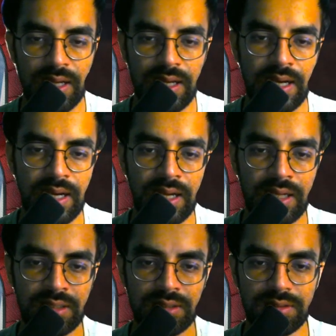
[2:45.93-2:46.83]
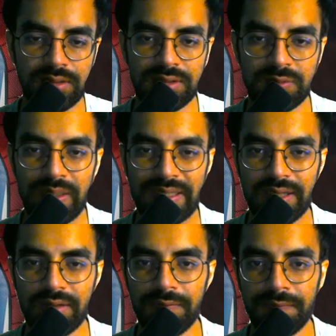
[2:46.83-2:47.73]
And this will
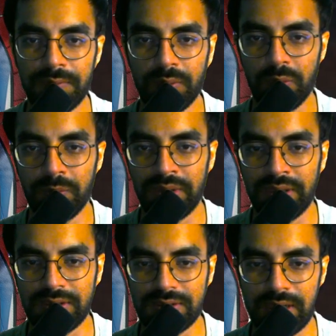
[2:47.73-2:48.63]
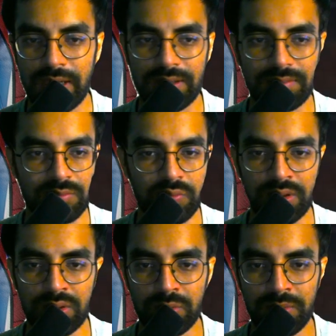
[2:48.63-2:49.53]
take a few minutes, like
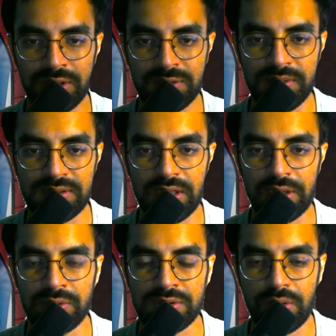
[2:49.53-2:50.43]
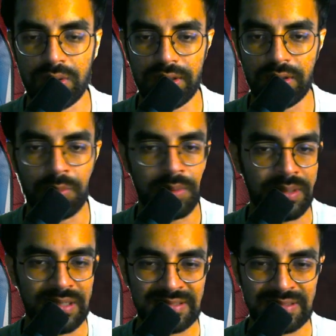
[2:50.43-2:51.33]
1 or 2 minutes basically to install it, or
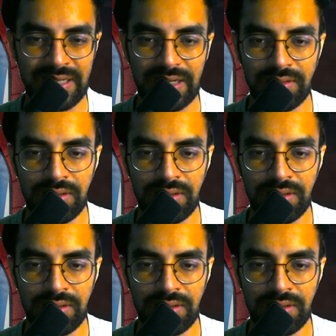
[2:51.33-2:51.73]
maybe less than that.